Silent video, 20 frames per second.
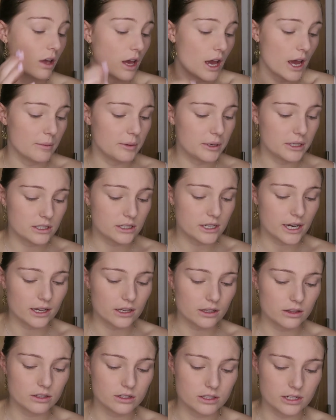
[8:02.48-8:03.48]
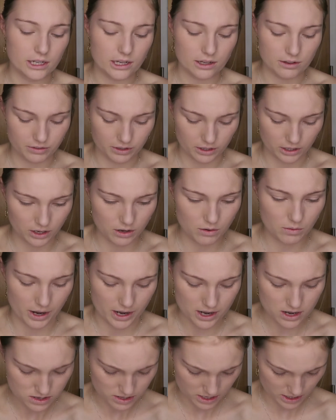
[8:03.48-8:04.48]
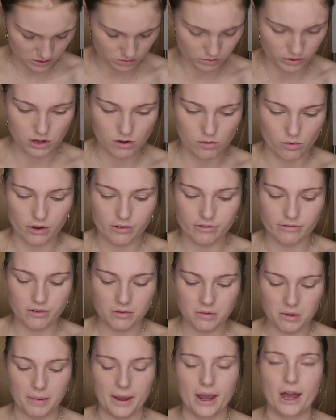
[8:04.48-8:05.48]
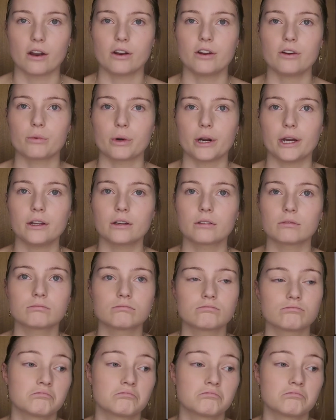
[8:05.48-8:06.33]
I mean, it's taken the sticky feeling away. That's what you want from a powder, right?